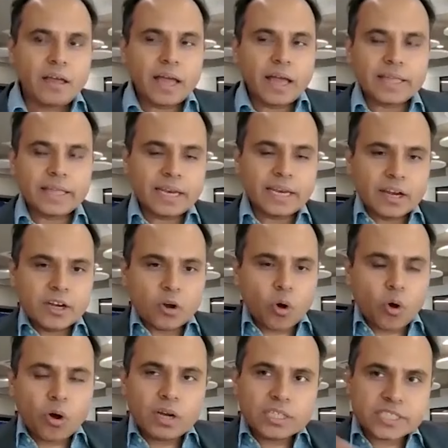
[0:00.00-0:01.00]
And then it
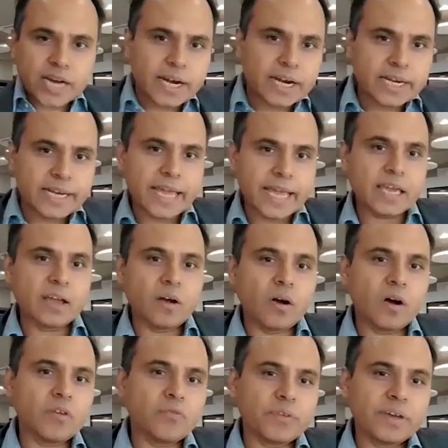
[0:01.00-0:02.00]
all started taking
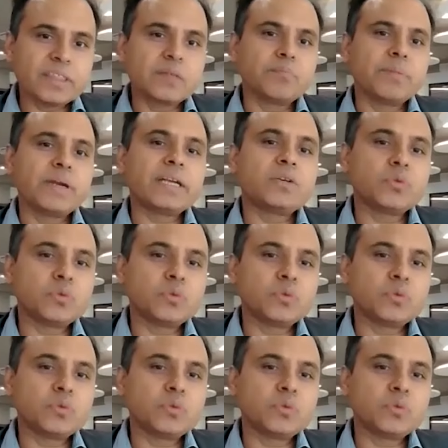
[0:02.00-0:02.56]
off in the mid